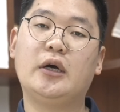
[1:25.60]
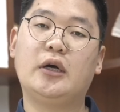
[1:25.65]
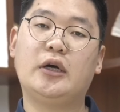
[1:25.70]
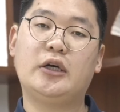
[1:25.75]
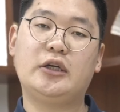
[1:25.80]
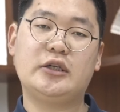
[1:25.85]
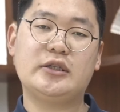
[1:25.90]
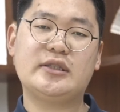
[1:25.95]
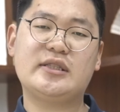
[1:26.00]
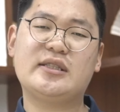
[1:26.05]

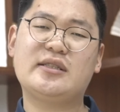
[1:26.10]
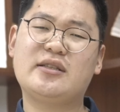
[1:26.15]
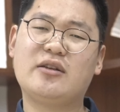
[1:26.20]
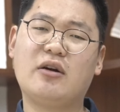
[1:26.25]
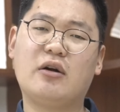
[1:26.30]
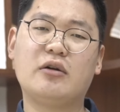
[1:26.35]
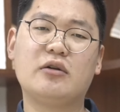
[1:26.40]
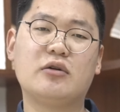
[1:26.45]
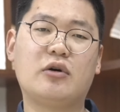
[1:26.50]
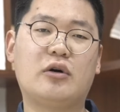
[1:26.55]
It is
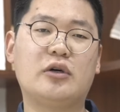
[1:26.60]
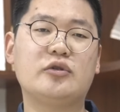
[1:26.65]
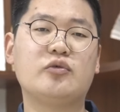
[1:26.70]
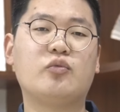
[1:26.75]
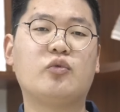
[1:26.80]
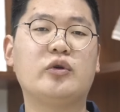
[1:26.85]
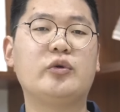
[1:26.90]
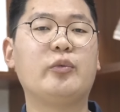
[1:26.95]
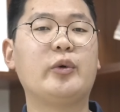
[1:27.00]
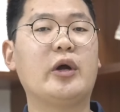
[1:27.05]
still not
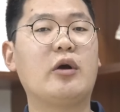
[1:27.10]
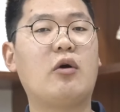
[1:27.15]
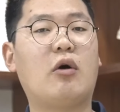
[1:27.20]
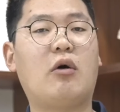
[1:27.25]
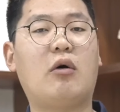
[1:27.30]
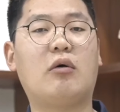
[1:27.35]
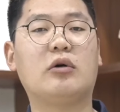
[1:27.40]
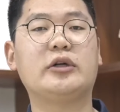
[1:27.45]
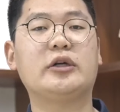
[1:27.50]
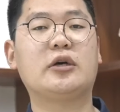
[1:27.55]
what we
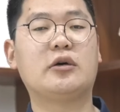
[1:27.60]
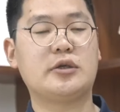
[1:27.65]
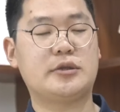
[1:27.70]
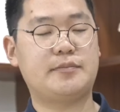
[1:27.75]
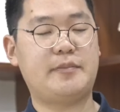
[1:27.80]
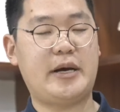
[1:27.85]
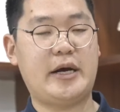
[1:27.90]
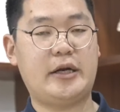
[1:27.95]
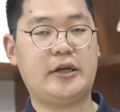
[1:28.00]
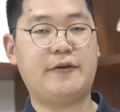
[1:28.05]
call the
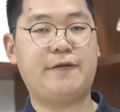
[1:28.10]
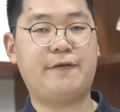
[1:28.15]
cosmetic